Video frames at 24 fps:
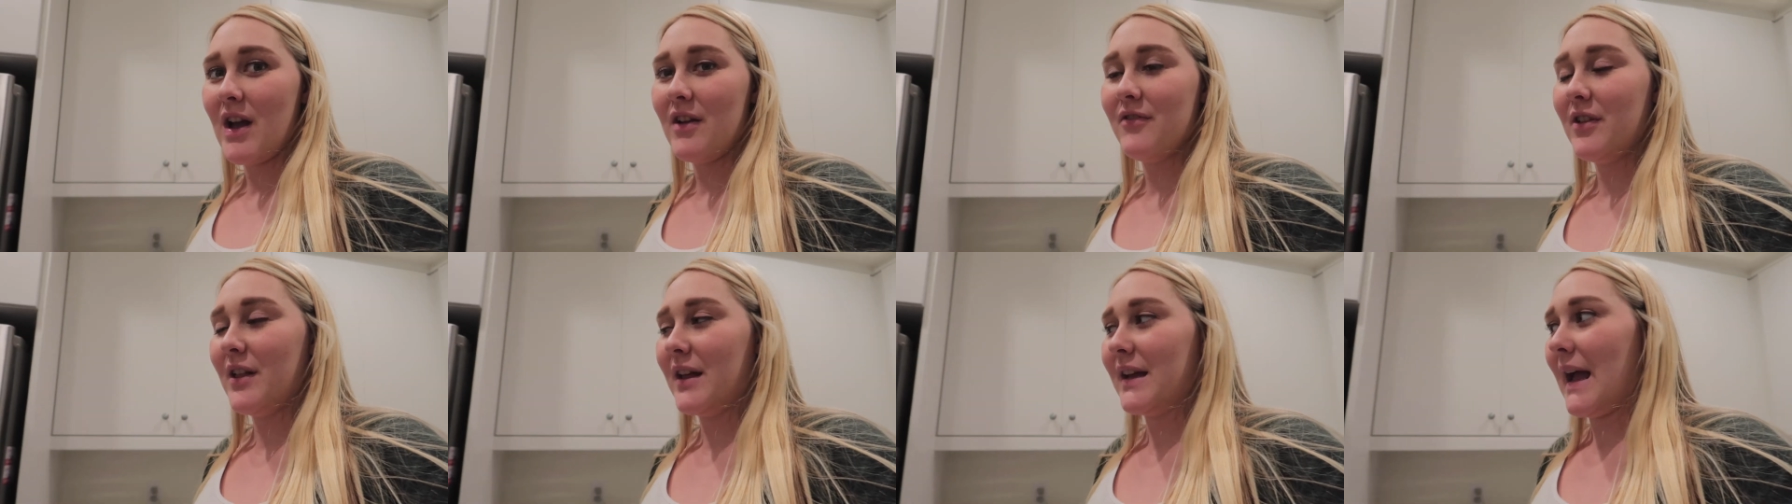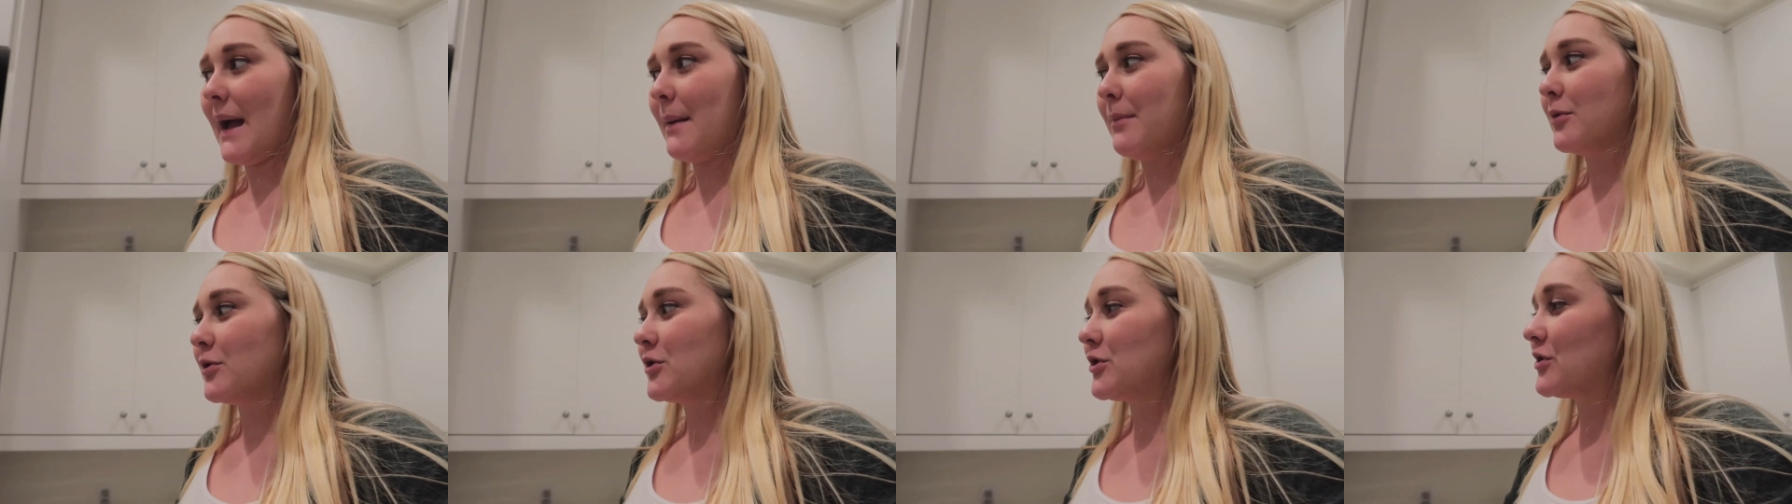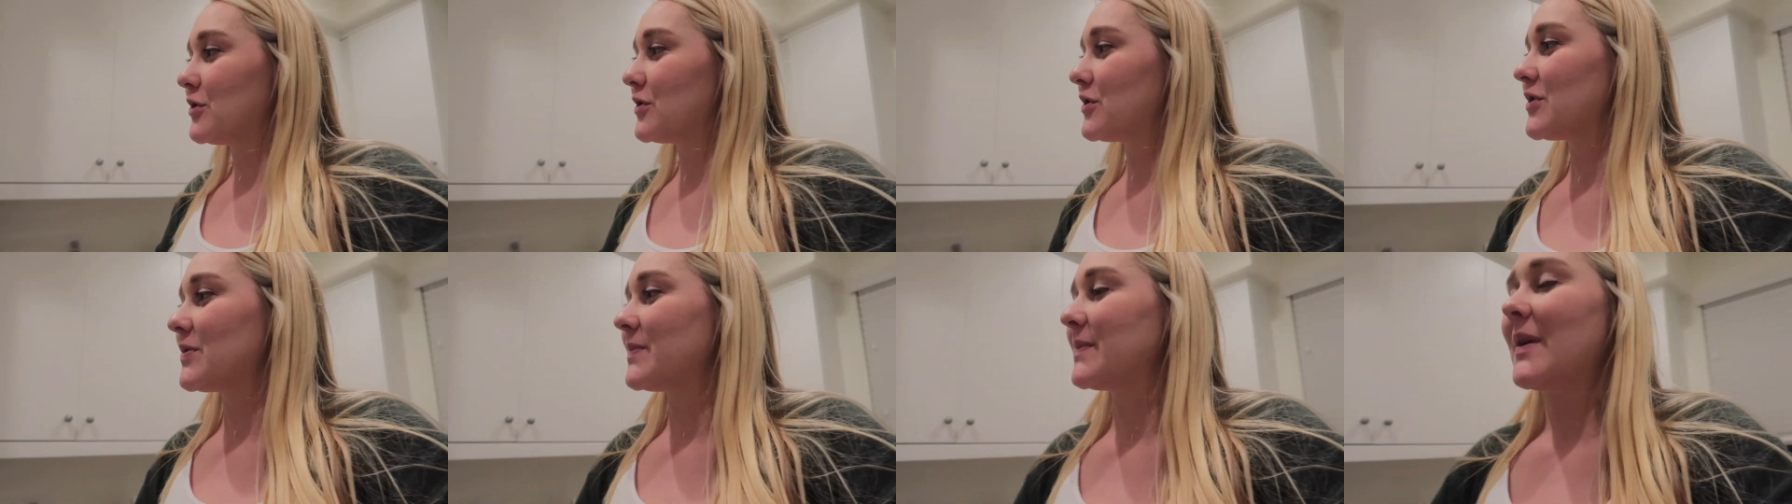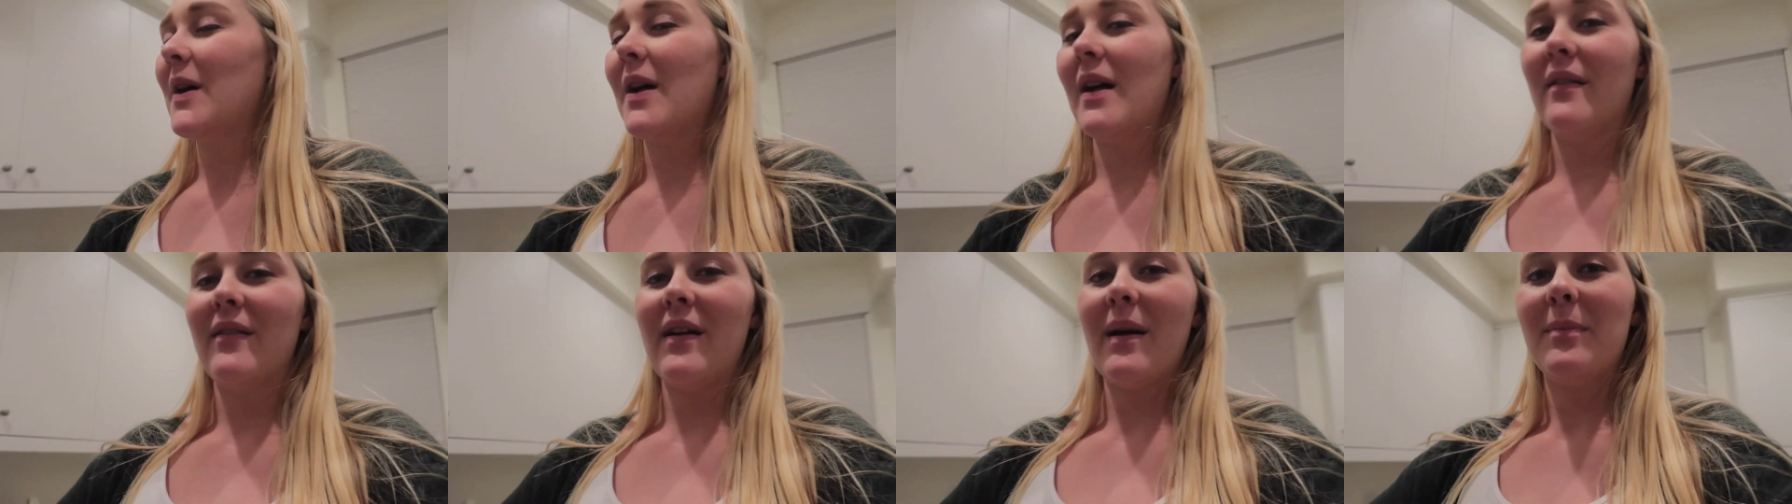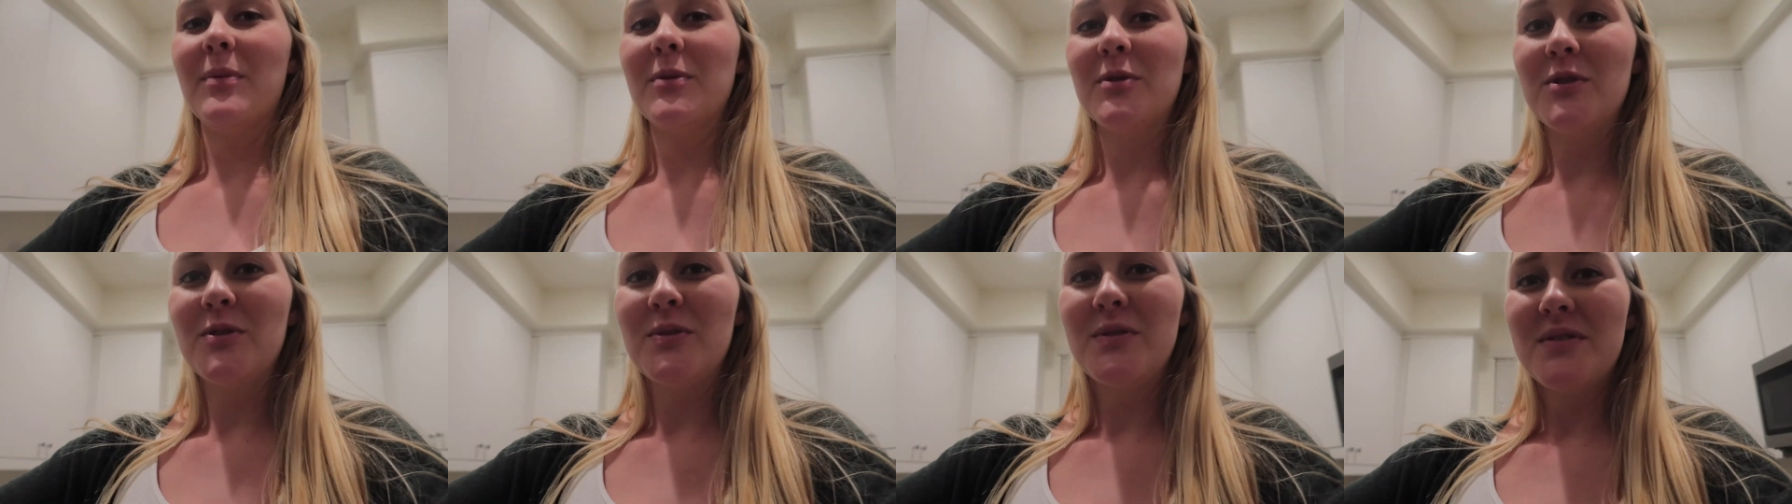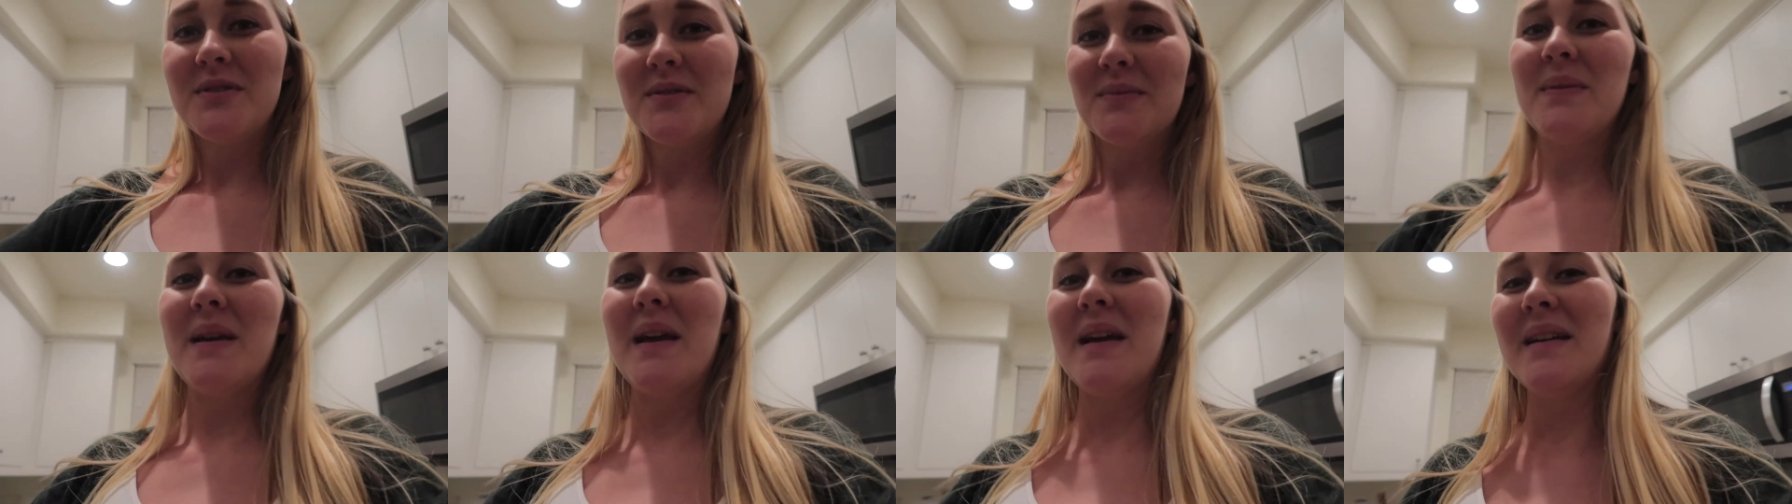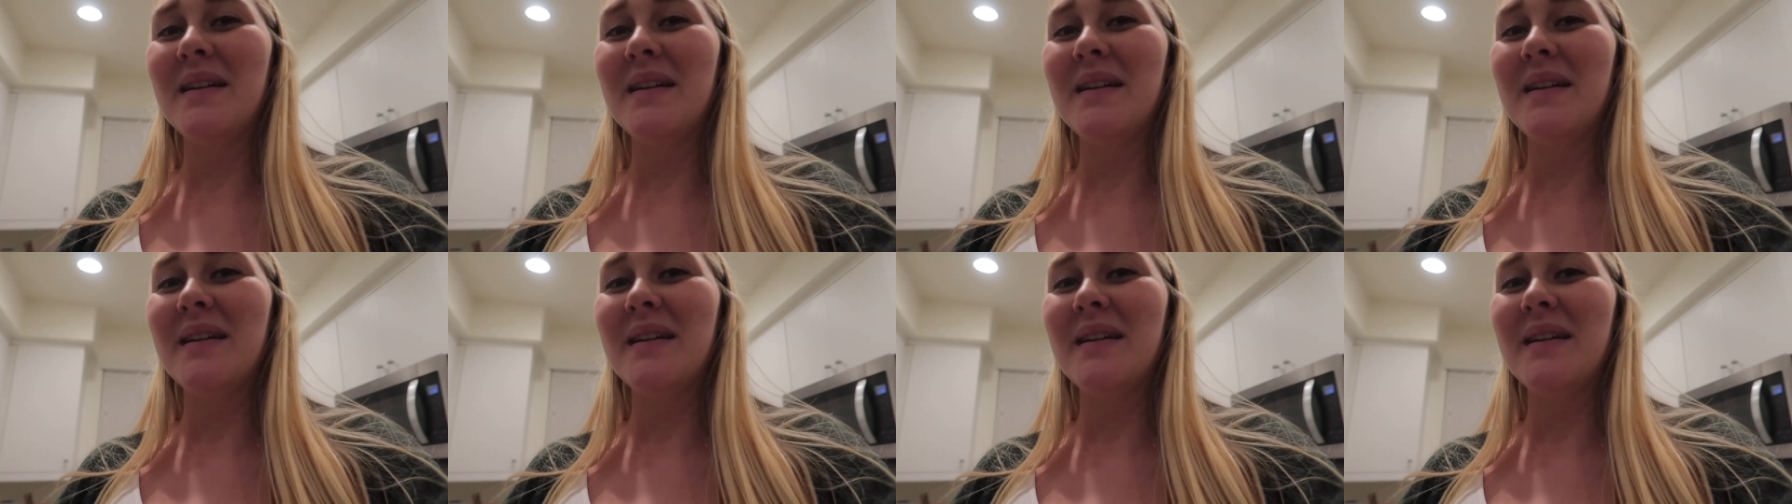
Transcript: I feel like apple juice. I'll have apple juice.